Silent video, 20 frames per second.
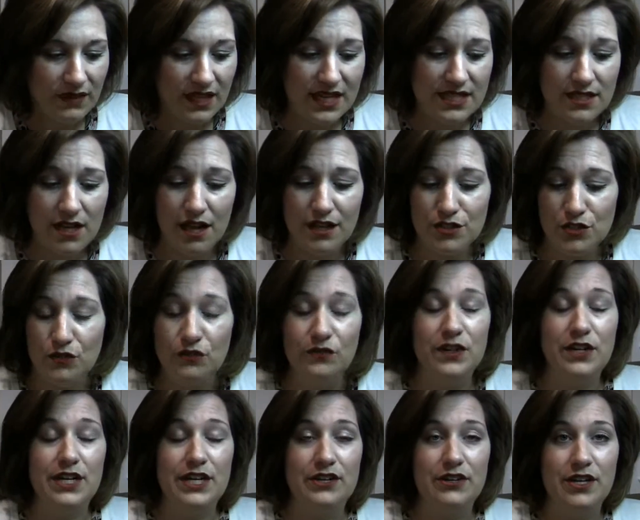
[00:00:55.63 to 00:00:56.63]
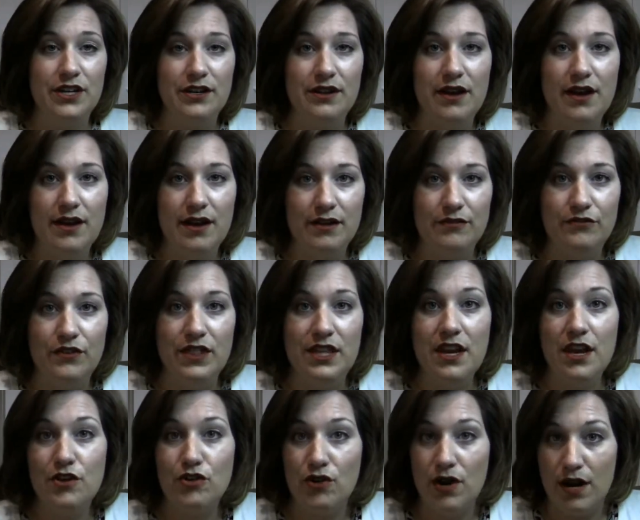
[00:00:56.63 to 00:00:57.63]
It's also very good for the
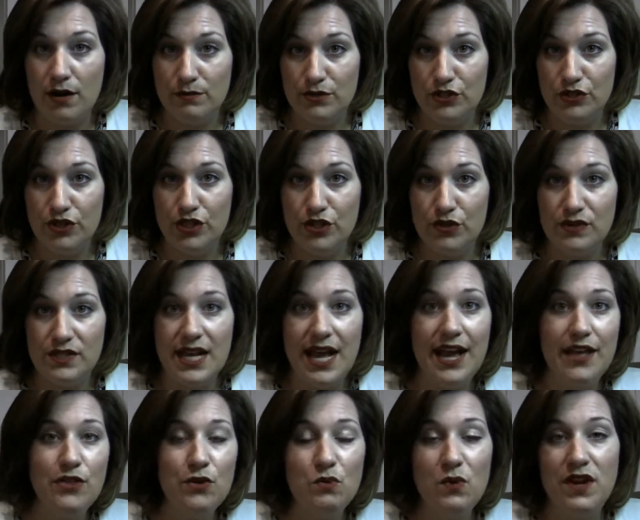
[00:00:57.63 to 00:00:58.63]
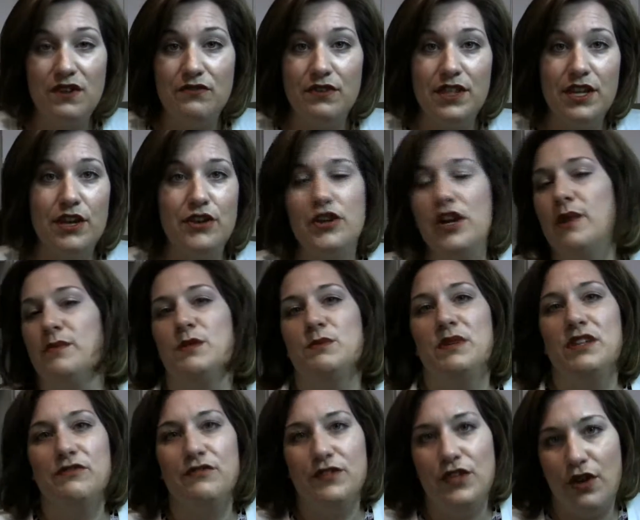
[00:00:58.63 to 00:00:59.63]
underarms. You can use either one for the underarms,
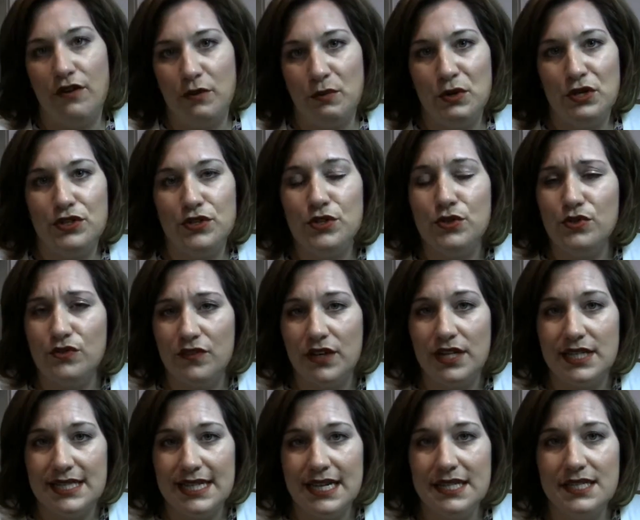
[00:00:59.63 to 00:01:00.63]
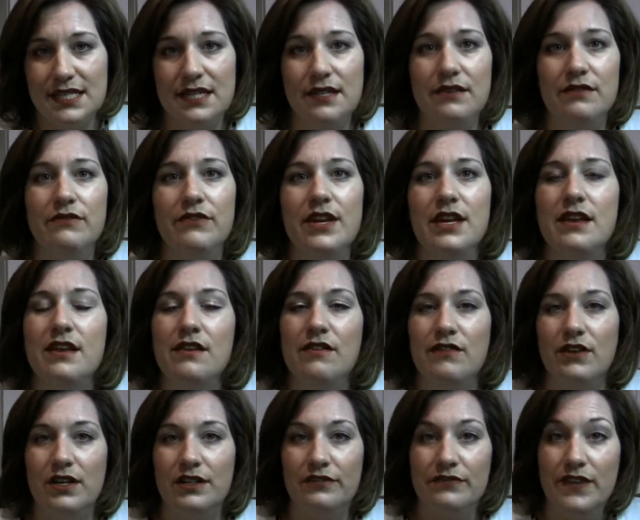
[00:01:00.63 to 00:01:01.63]
but if you have a person who's very sensitive,
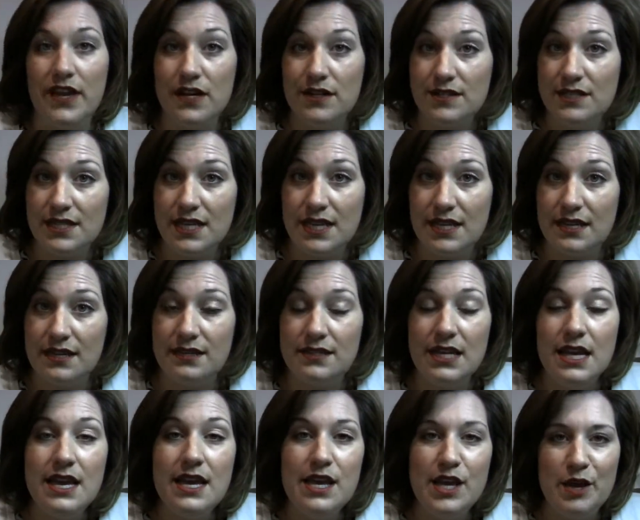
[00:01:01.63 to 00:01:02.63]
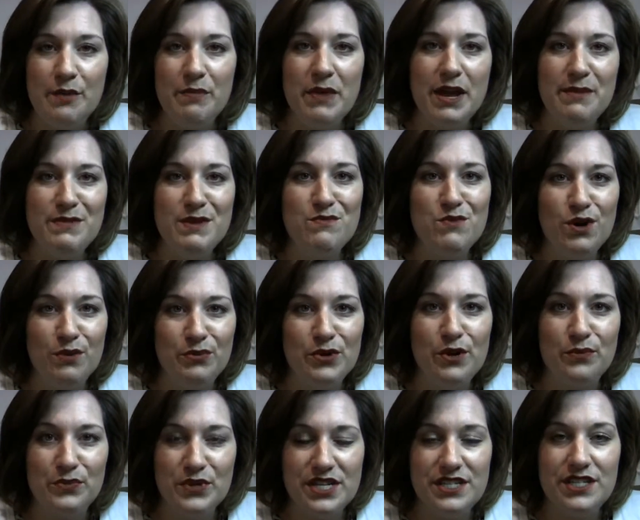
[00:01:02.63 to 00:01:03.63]
very fair-skinned, it might be more
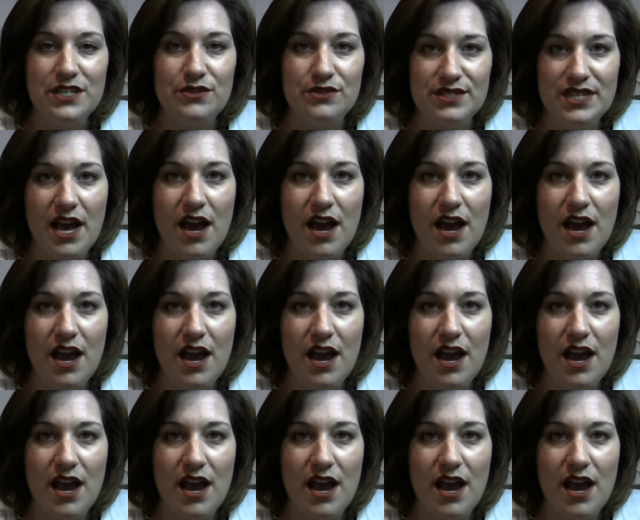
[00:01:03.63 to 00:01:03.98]
appropriate to use the